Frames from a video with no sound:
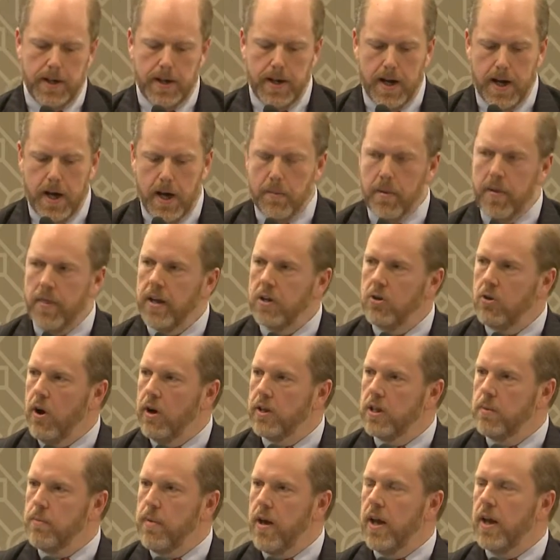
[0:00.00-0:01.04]
Um, and they
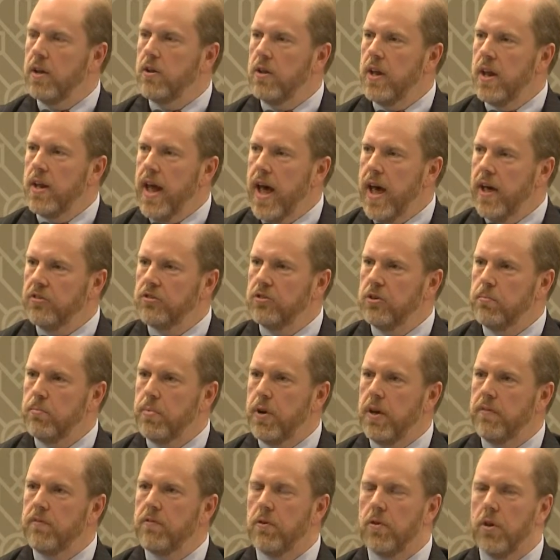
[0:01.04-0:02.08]
talked about it has to
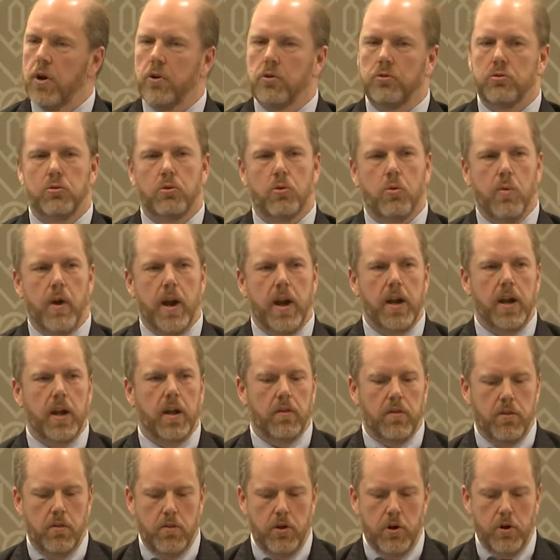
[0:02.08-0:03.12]
be for those who are waiting
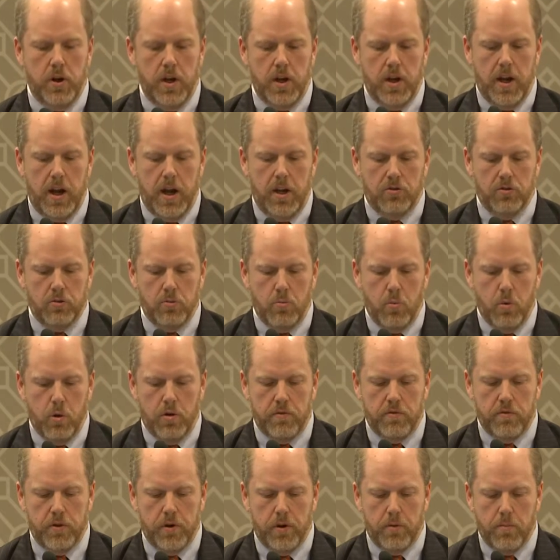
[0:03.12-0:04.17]
30 days or more
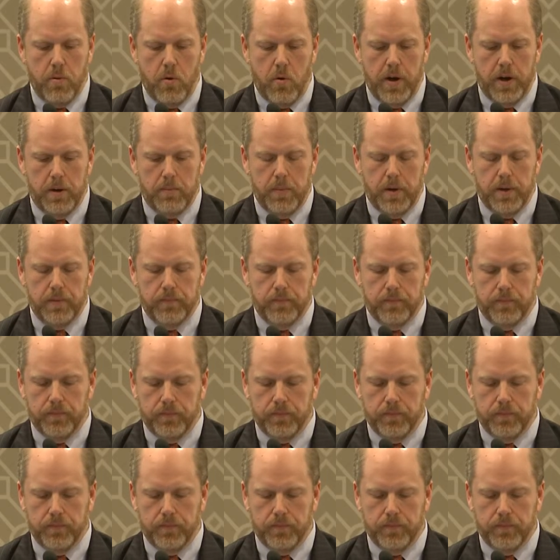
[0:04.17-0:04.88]
for an appointment.